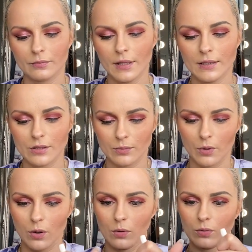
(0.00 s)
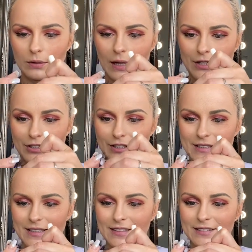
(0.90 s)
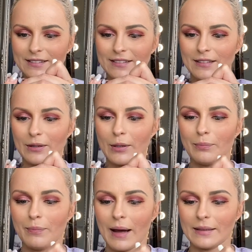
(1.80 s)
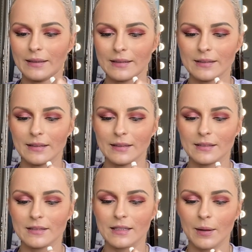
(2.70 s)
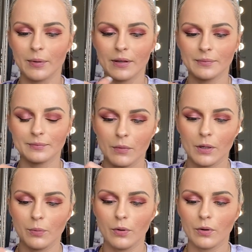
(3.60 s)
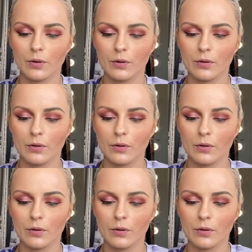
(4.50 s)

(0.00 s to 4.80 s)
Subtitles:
These are some old lashes. The band is nearly snapping. I'm gonna put